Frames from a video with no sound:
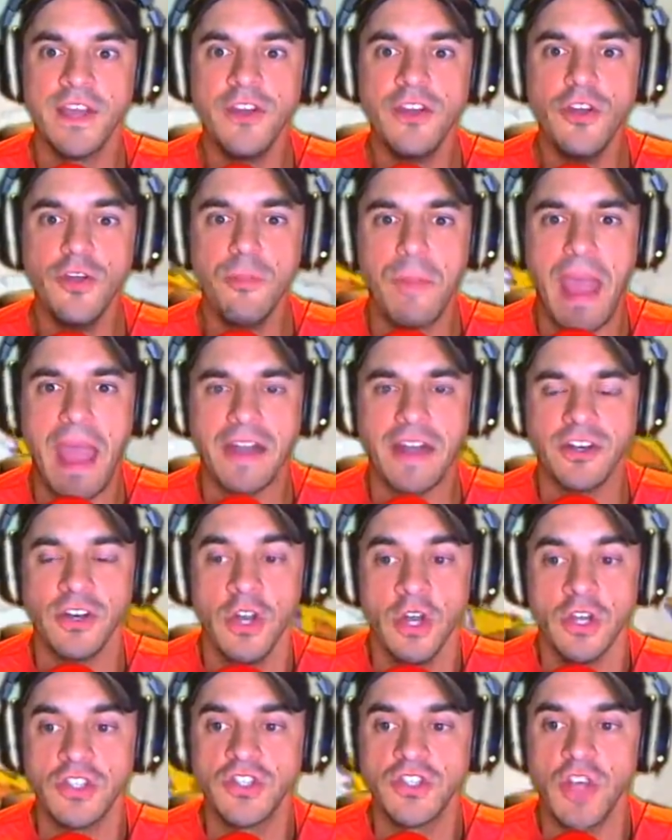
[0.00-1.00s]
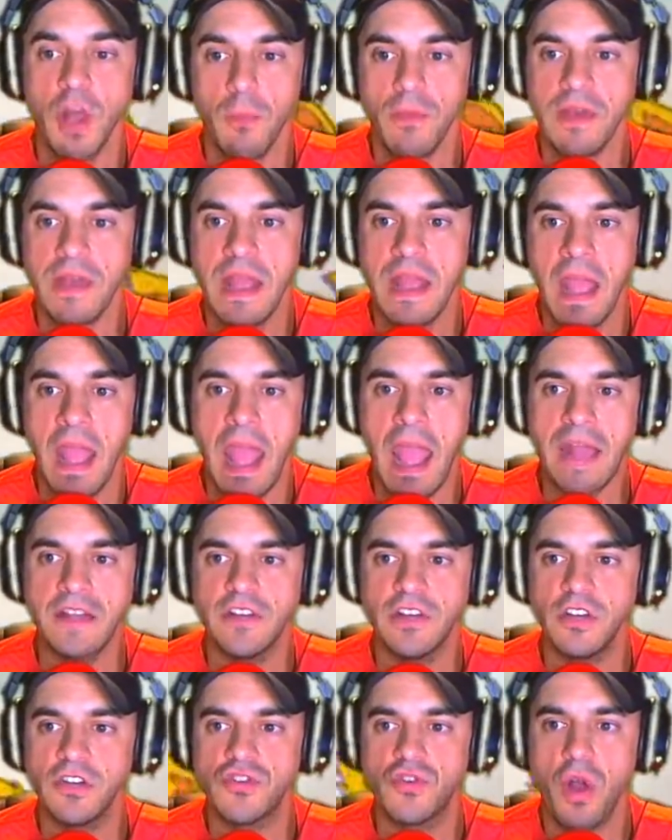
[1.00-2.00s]
Can you imagine? Someone had
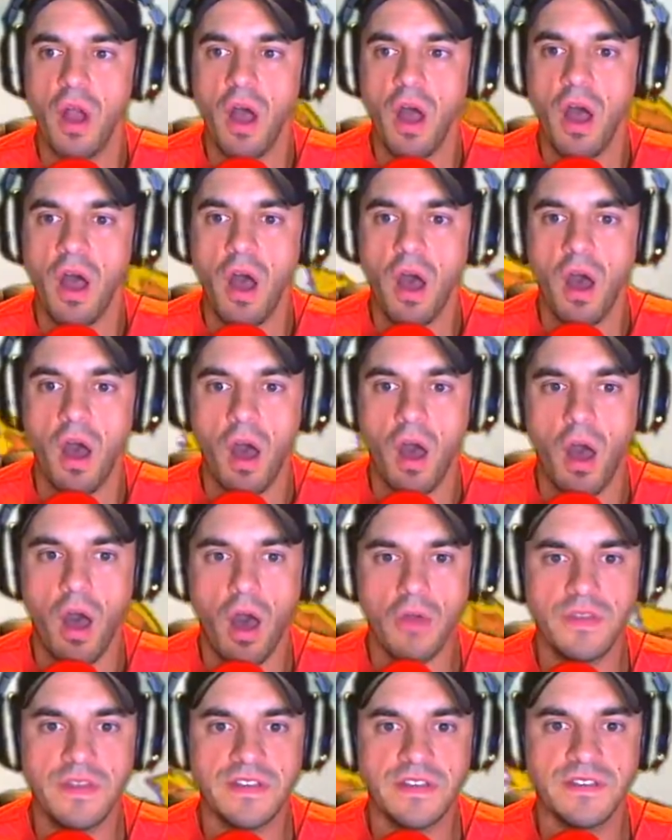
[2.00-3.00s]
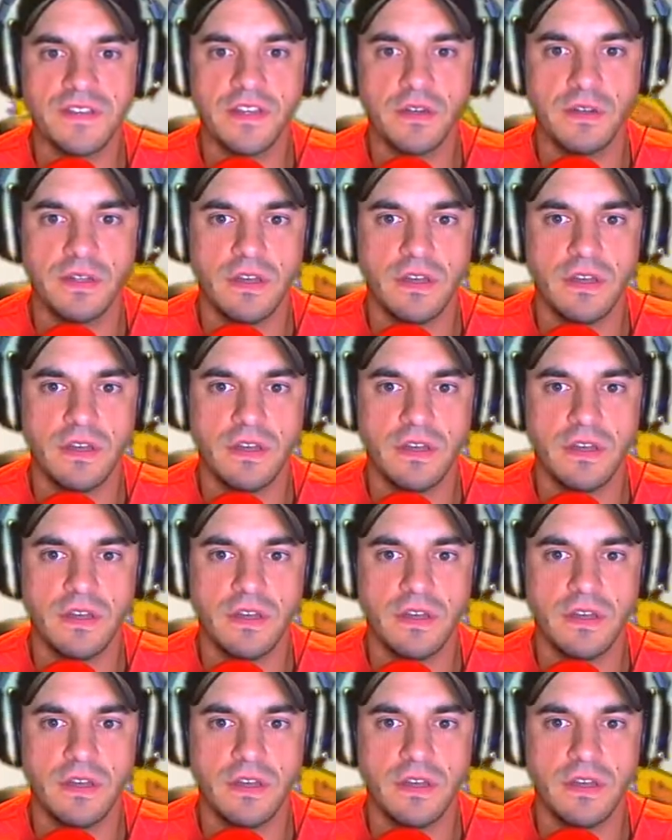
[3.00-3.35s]
to draw all these little